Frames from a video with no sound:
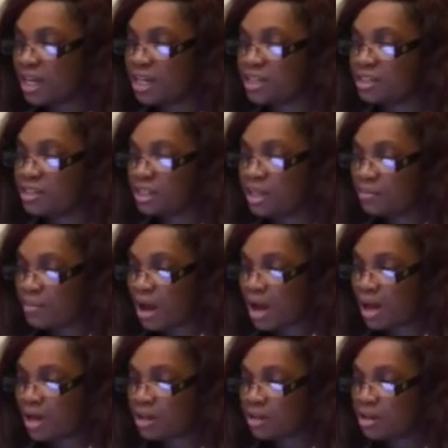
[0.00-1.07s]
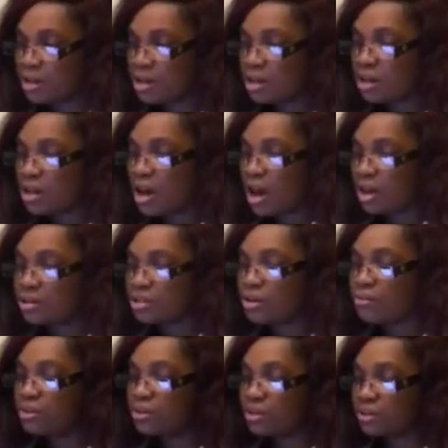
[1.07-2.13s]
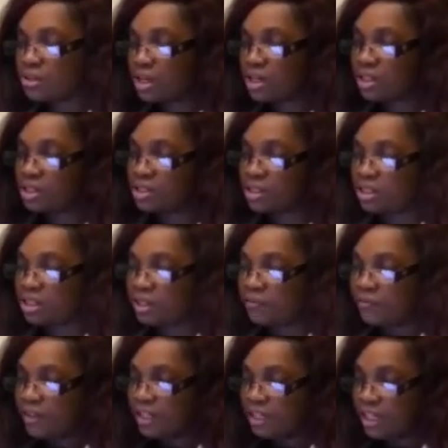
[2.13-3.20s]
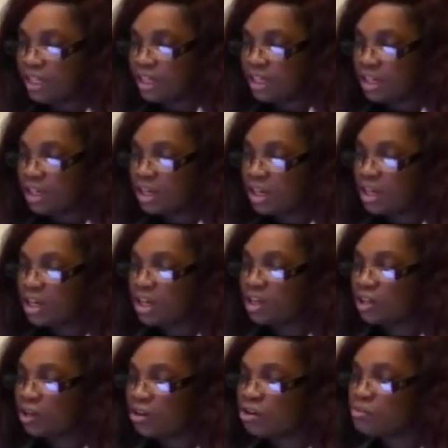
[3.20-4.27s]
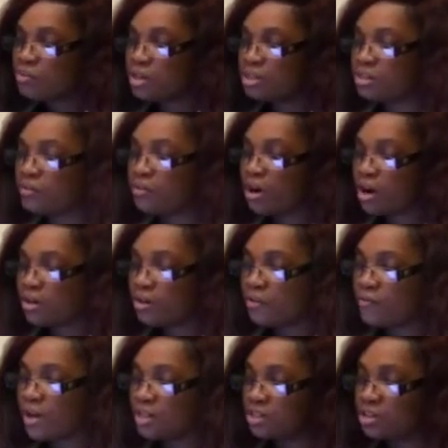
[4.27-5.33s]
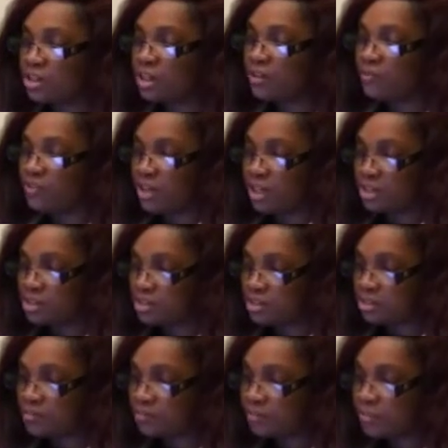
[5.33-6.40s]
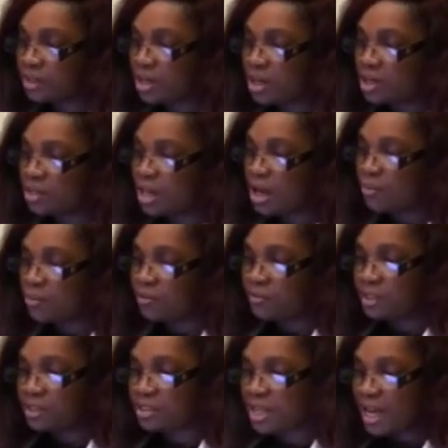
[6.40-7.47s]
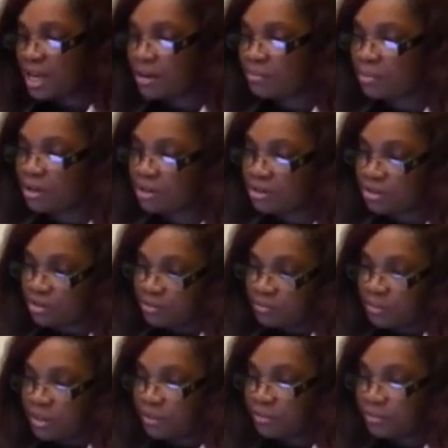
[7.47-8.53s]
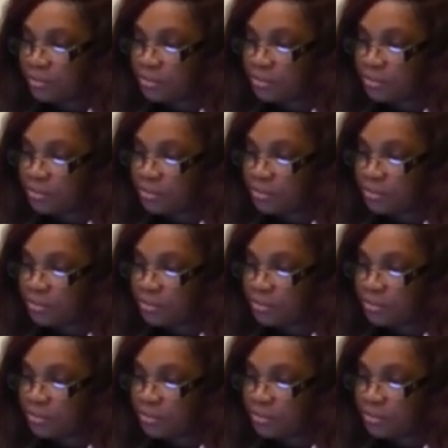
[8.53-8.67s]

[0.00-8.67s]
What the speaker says: and ezetimibe also resulted in a significantly lower risk of cardiovascular events than with the statin monotherapy,